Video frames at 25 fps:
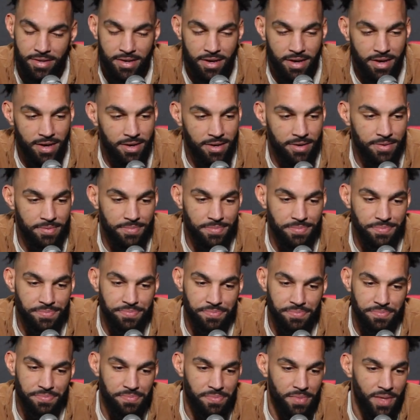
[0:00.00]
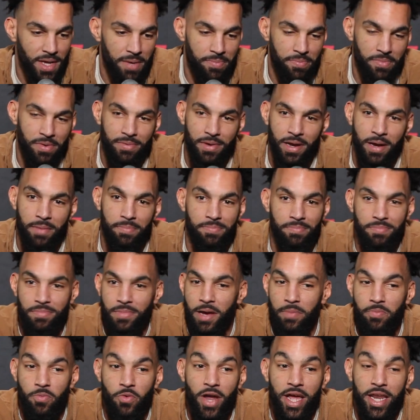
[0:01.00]
um, I'm, I'm
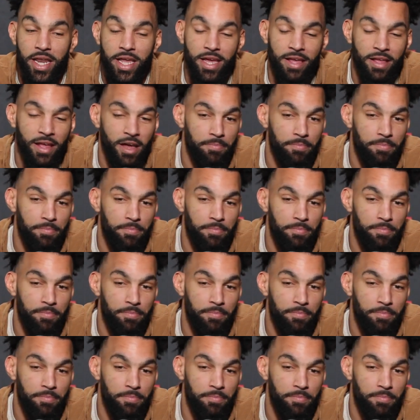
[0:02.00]
I'm ready.